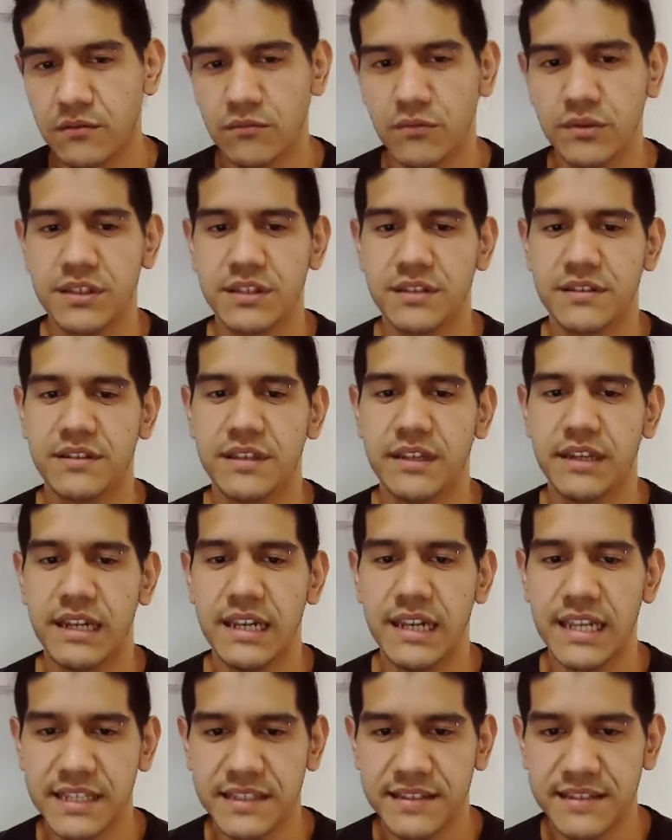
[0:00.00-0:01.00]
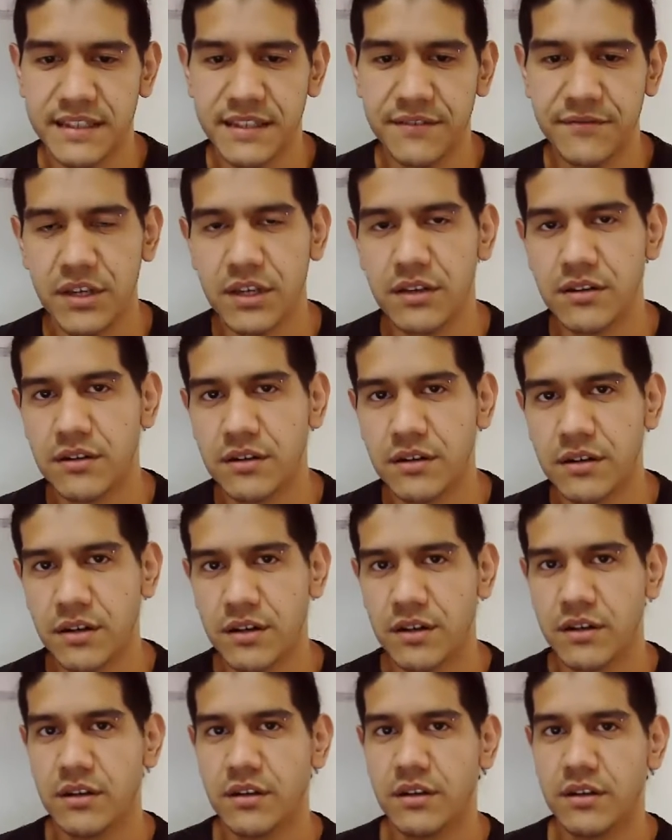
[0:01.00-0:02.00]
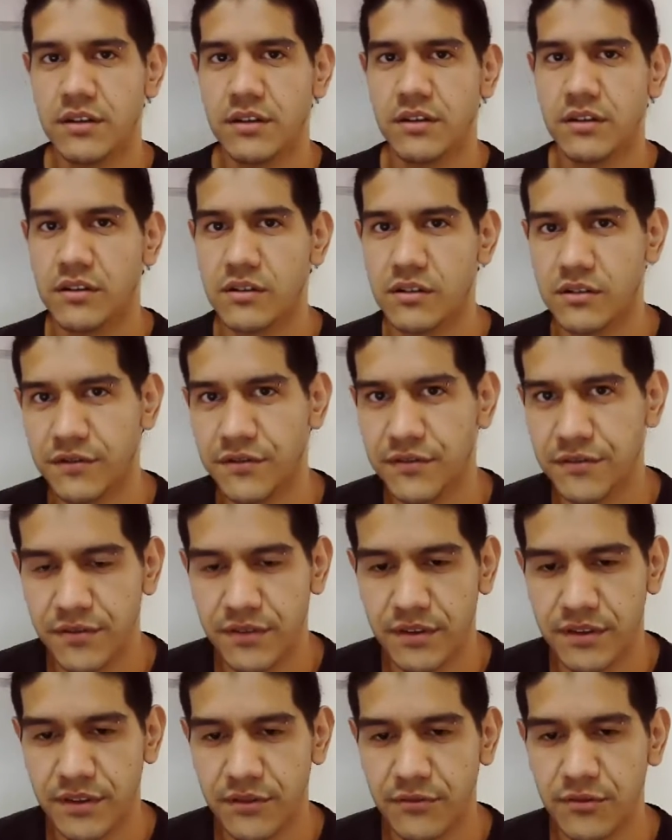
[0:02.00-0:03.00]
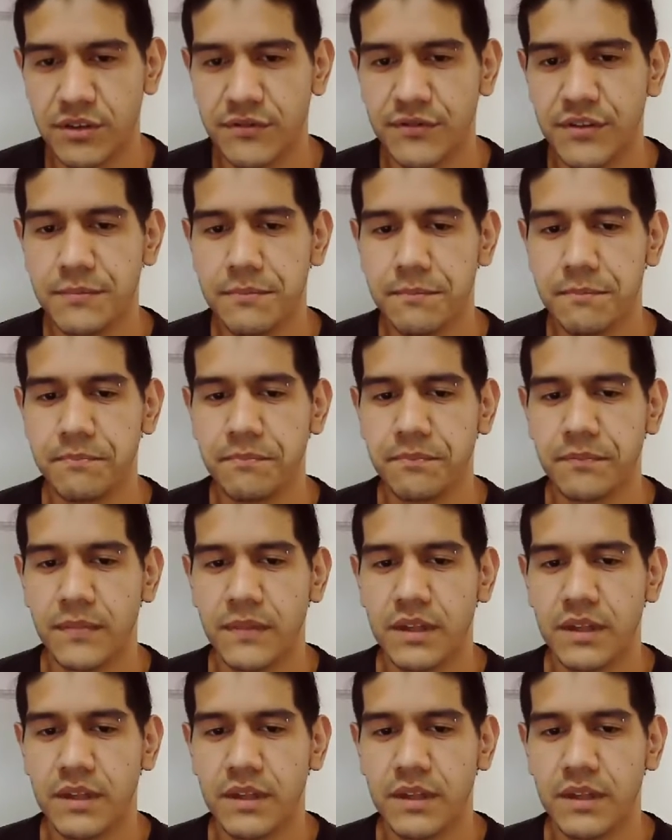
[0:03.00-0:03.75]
which is the least severe of the 3 of them.